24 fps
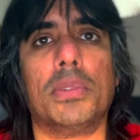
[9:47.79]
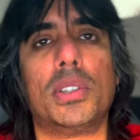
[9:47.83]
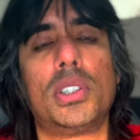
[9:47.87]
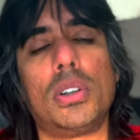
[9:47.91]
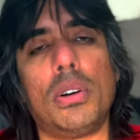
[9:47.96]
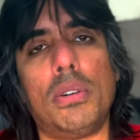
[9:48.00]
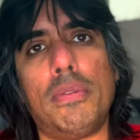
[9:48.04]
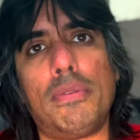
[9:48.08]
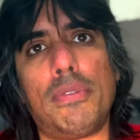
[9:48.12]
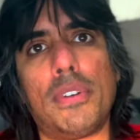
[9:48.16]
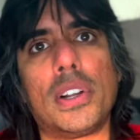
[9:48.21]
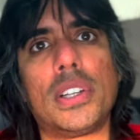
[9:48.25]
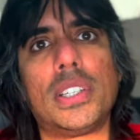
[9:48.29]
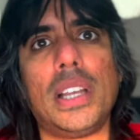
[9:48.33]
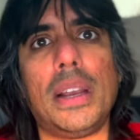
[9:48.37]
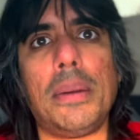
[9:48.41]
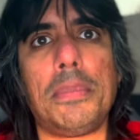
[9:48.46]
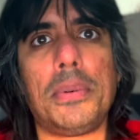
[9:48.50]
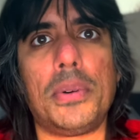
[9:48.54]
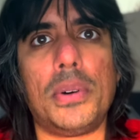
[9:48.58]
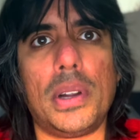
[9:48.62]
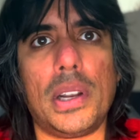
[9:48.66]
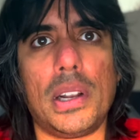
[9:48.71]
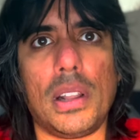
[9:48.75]
So for
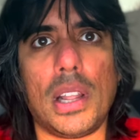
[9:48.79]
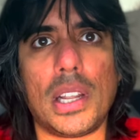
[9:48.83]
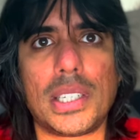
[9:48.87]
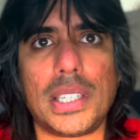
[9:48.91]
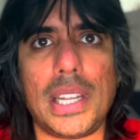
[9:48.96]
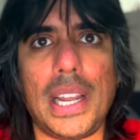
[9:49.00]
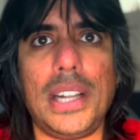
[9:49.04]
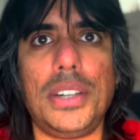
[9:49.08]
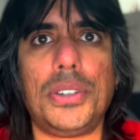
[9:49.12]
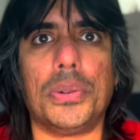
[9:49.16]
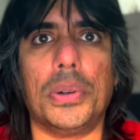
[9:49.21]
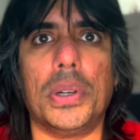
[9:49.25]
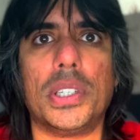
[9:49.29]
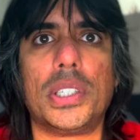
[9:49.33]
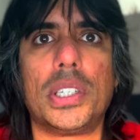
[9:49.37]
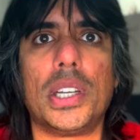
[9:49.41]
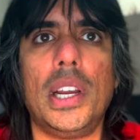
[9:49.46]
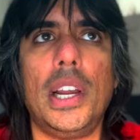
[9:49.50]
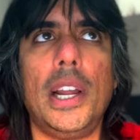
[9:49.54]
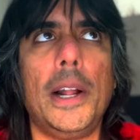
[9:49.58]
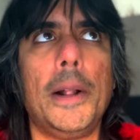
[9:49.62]
example, in Los Angeles,